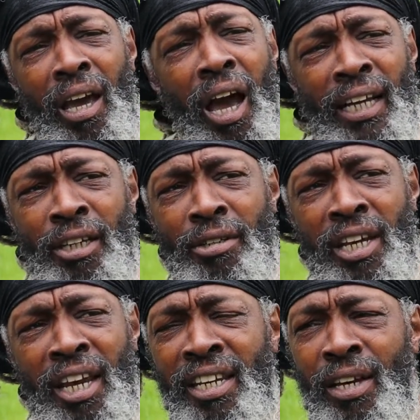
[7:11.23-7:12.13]
I don't
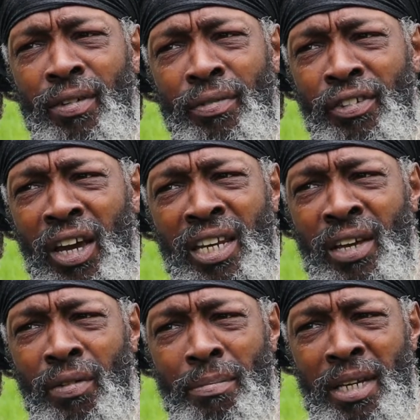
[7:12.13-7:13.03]
eat any
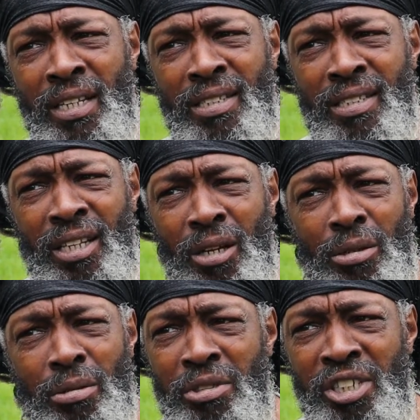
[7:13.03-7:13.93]
other meats.
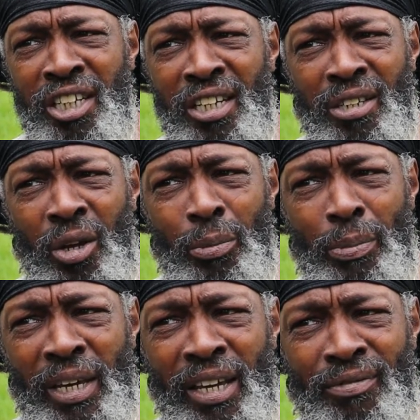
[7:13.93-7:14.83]
No chicken, no
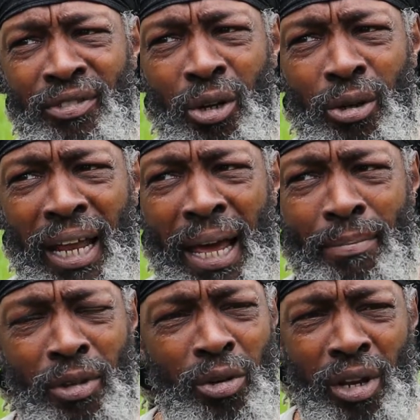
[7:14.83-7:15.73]
beef, no
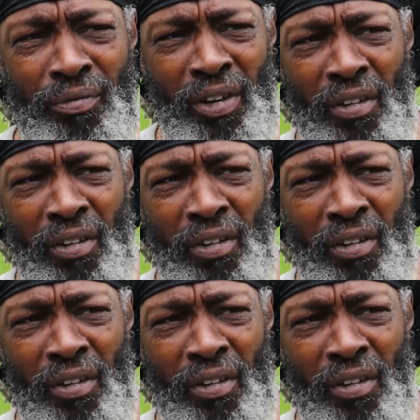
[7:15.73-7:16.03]
lamb, no nothing.